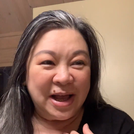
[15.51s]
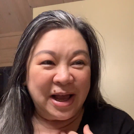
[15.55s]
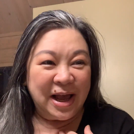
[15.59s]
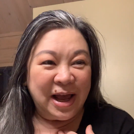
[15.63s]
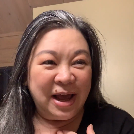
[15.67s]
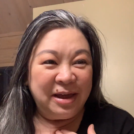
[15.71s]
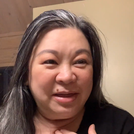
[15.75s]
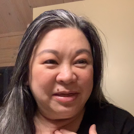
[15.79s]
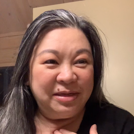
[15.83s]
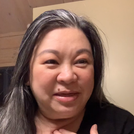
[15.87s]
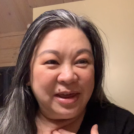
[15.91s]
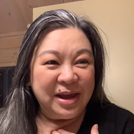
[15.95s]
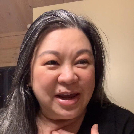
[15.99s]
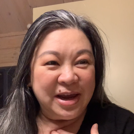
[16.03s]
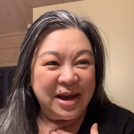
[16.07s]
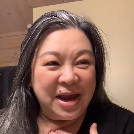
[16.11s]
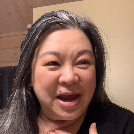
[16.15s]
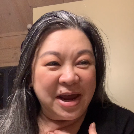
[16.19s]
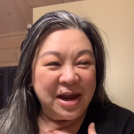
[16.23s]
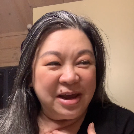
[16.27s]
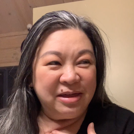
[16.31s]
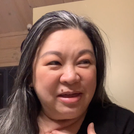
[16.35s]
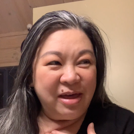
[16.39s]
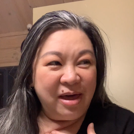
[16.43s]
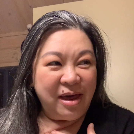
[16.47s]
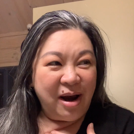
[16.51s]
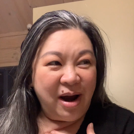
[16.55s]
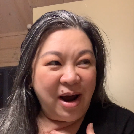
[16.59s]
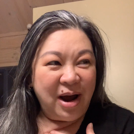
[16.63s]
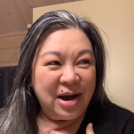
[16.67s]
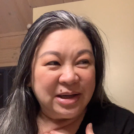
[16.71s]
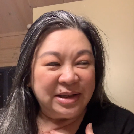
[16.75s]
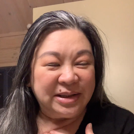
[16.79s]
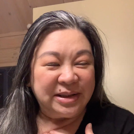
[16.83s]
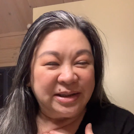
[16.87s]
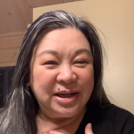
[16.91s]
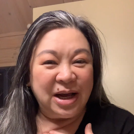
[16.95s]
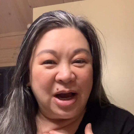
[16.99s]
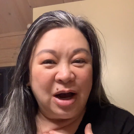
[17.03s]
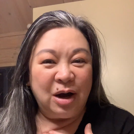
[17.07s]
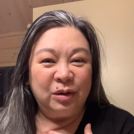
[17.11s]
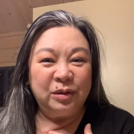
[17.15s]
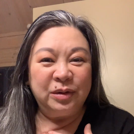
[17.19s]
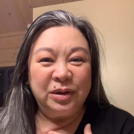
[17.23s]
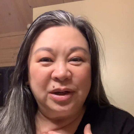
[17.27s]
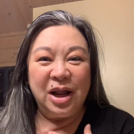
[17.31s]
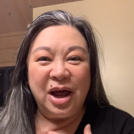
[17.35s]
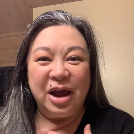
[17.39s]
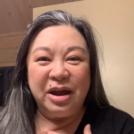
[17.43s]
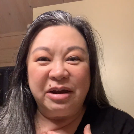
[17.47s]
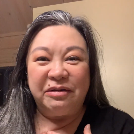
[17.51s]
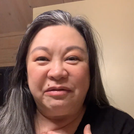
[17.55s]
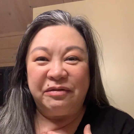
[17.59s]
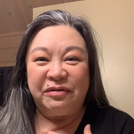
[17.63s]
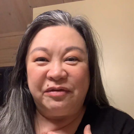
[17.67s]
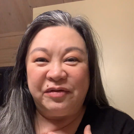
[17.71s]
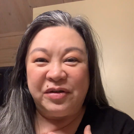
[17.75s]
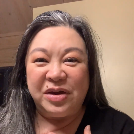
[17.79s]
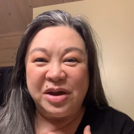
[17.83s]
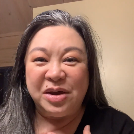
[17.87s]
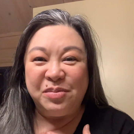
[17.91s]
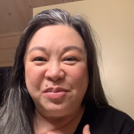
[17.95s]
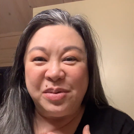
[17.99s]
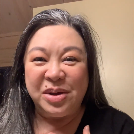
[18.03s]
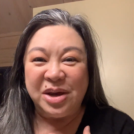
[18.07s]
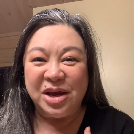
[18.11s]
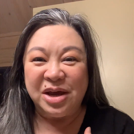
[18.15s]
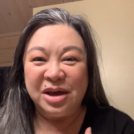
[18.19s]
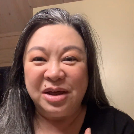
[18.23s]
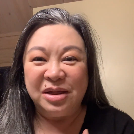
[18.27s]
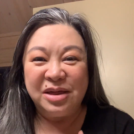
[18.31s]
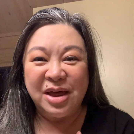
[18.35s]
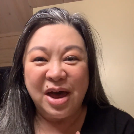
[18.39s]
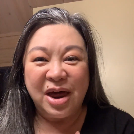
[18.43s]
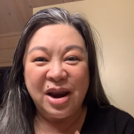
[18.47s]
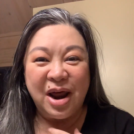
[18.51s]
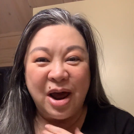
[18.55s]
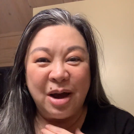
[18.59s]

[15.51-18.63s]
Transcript: and thinking that I sound like Phoebe in that